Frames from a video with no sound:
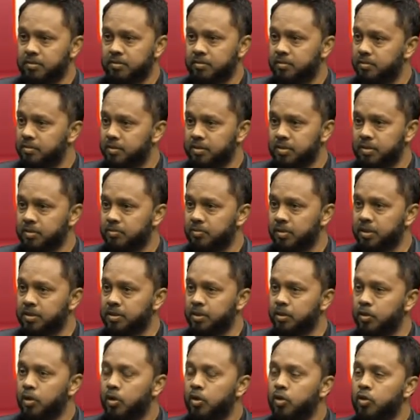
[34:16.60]
it's,
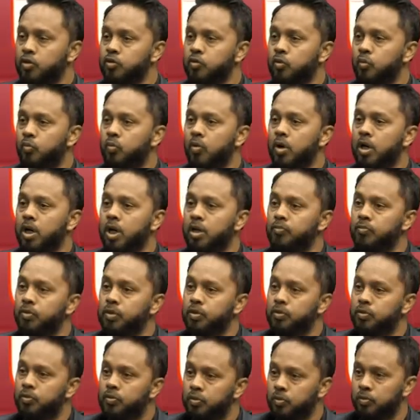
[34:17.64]
crazy. So, what can we
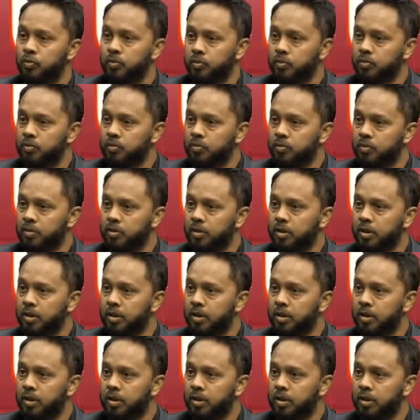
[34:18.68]
do yeah.